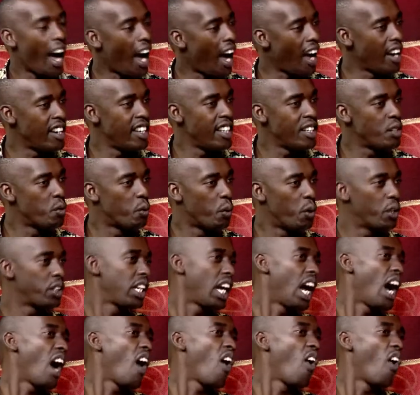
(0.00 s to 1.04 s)
I need
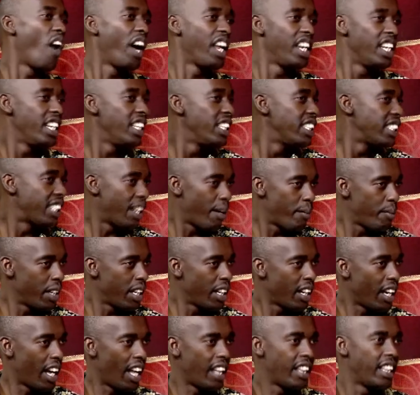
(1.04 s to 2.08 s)
water or I need
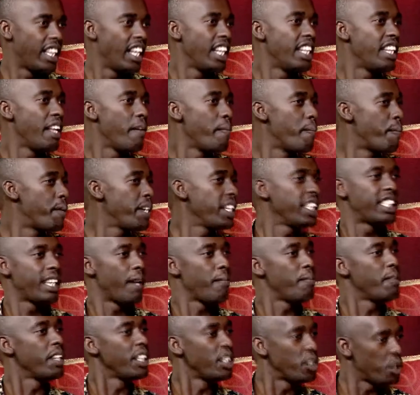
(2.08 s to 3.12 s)
something, and then they bring
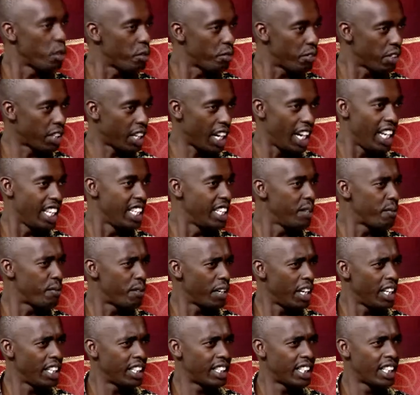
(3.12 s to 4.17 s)
something totally
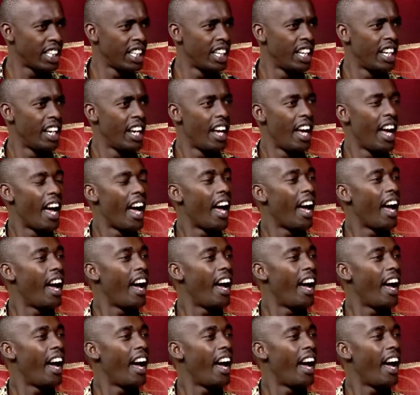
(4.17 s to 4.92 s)
different. Sasa